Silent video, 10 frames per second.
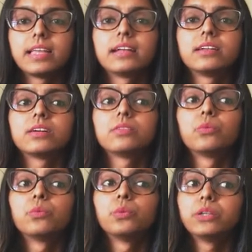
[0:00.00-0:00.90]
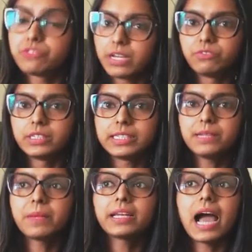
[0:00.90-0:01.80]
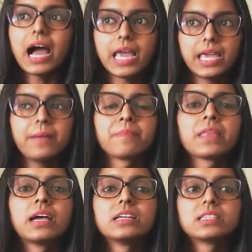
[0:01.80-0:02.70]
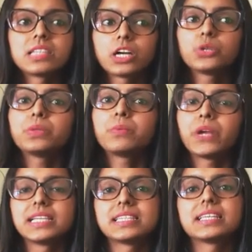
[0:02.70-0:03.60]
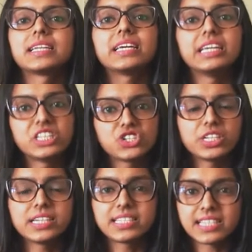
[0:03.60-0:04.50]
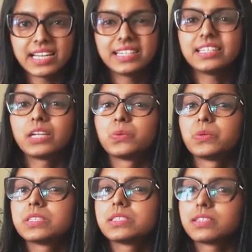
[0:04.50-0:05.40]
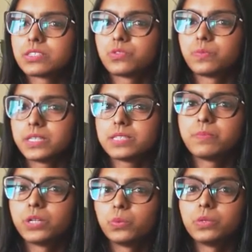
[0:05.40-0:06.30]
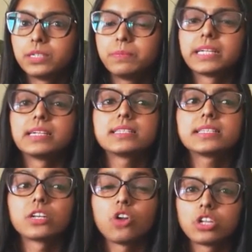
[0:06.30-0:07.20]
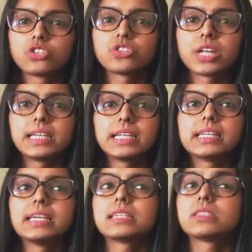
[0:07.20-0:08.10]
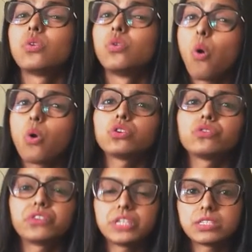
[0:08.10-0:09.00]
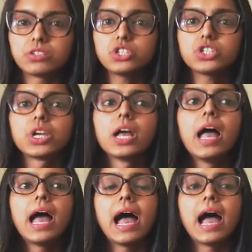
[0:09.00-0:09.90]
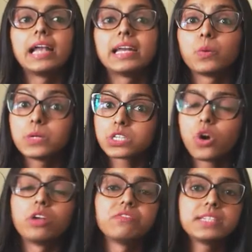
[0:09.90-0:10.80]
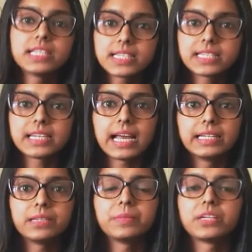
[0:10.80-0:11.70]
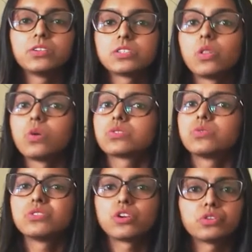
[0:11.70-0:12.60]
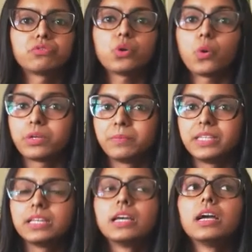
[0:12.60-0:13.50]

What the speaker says: that would have converted, but I stuck to the pricing that I initially decided, that was 6 rupees per word, because technology writing takes a lot of research, and I was confident as a writer because law school sort of taught me